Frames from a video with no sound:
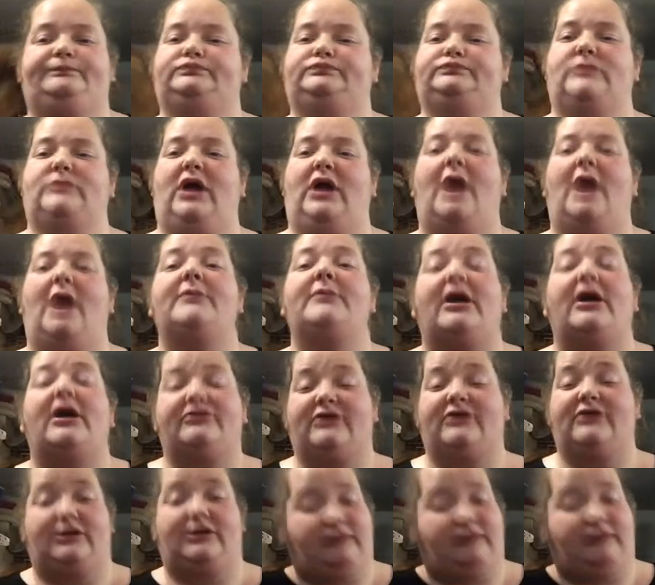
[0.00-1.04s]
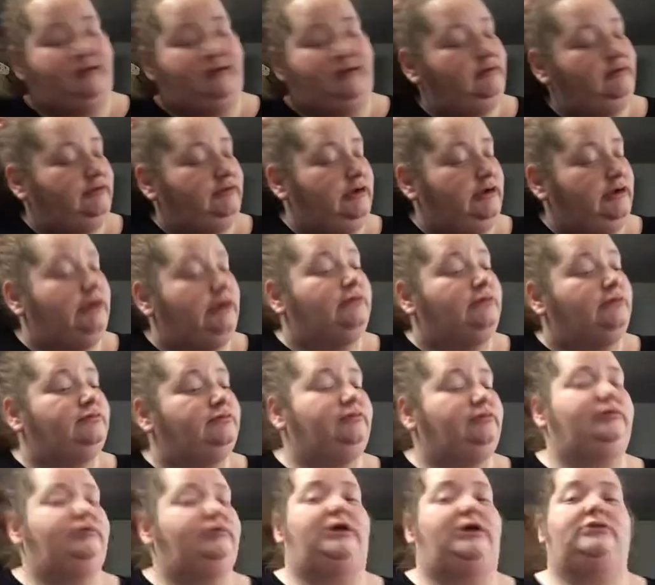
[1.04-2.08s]
I'm not saying that, you know,
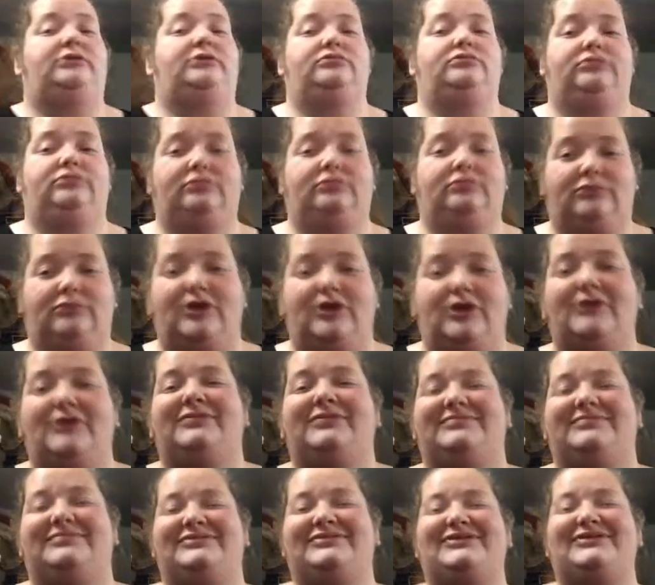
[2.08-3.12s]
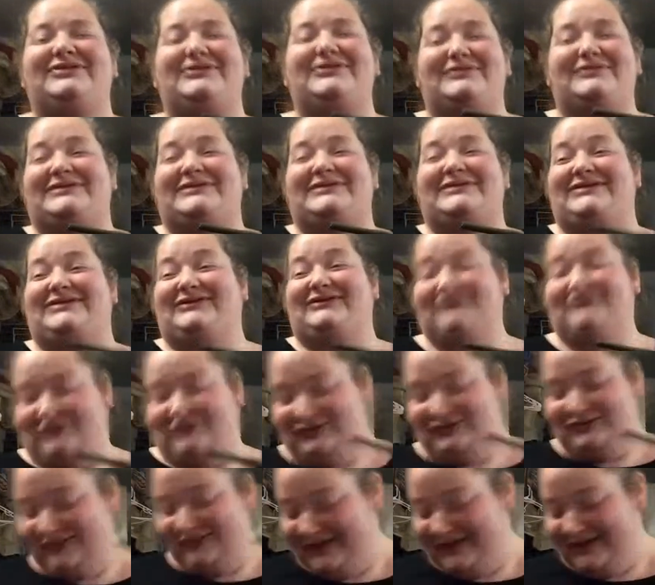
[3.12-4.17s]
like you would gift her
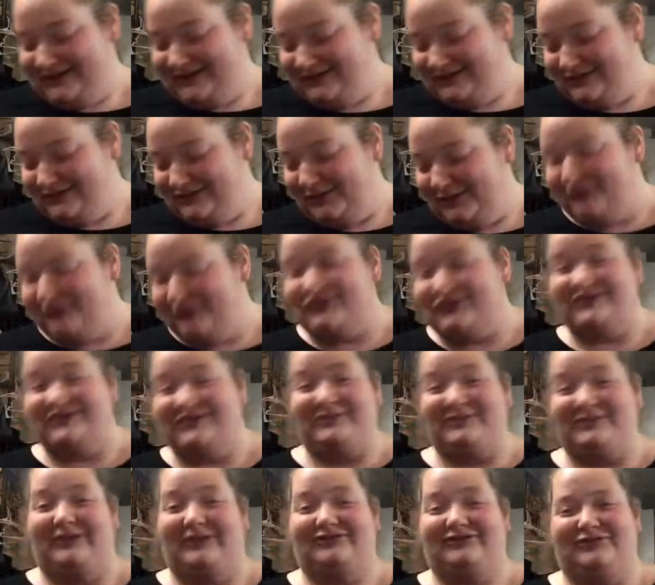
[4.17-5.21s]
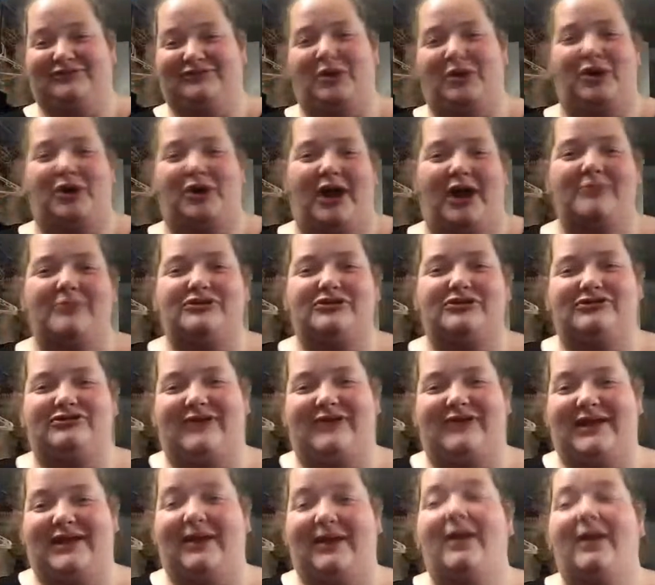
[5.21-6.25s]
like your most expensive yarn. I'm just saying
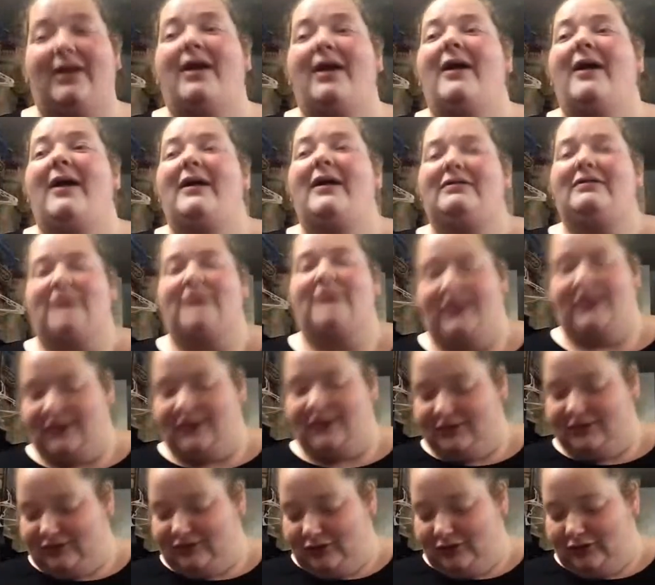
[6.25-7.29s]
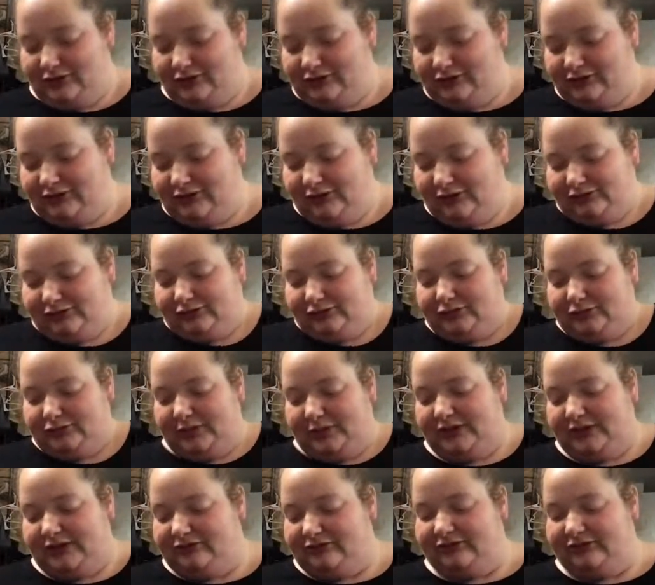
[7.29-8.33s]
like it also
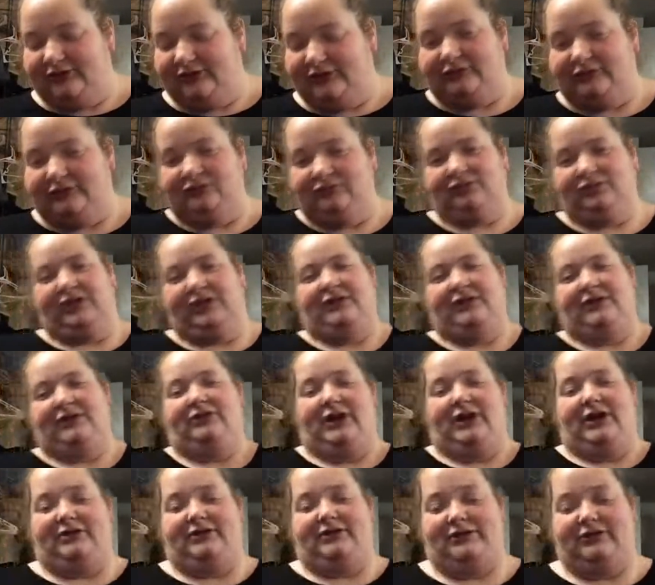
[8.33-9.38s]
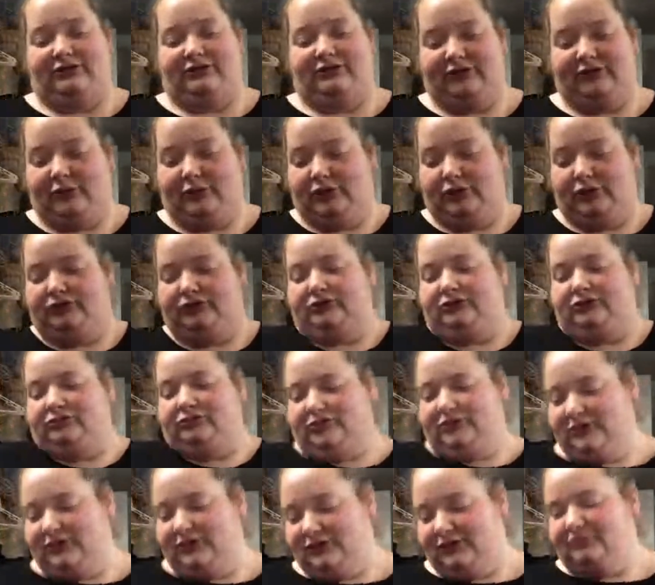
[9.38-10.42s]
depends on like a lot of things, like where she,
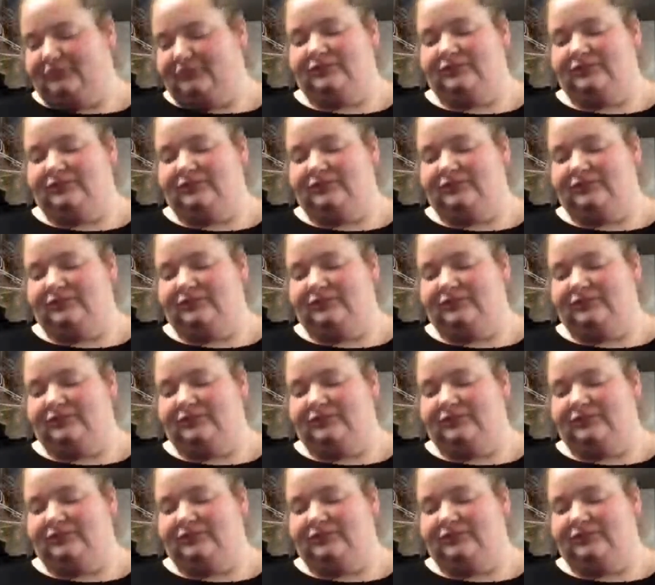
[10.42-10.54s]
yeah.